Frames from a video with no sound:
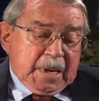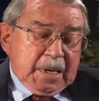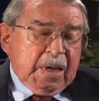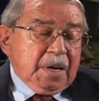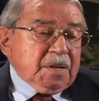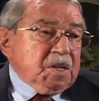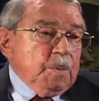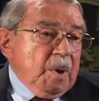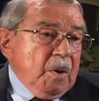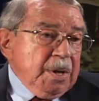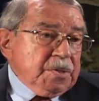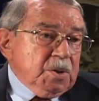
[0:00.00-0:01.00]
I got a
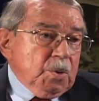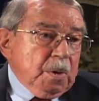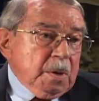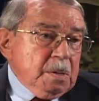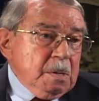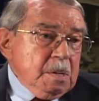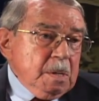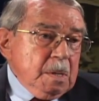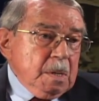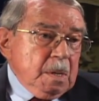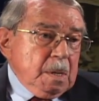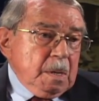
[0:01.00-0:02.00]
Samurai sword
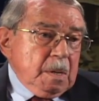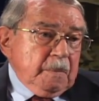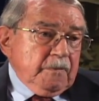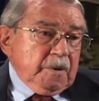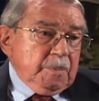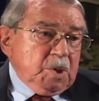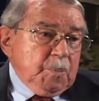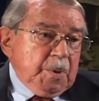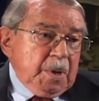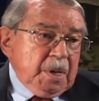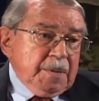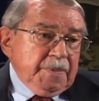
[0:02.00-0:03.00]
from
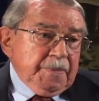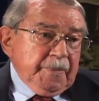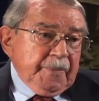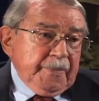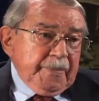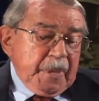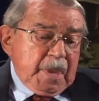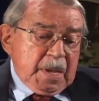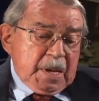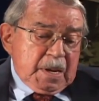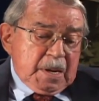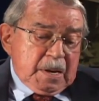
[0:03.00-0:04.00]
Japan.
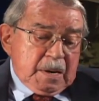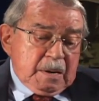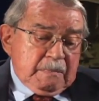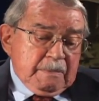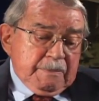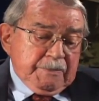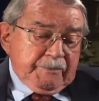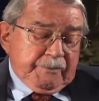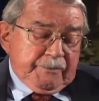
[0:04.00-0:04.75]
Um,